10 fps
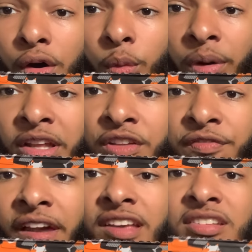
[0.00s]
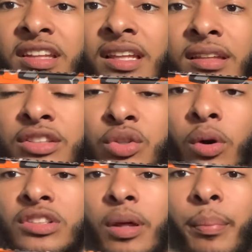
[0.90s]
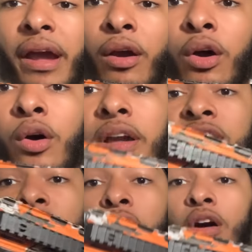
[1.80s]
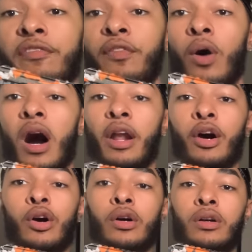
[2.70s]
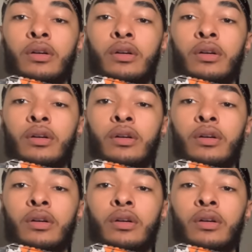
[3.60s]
when it's facing towards the barrel, it's on full auto.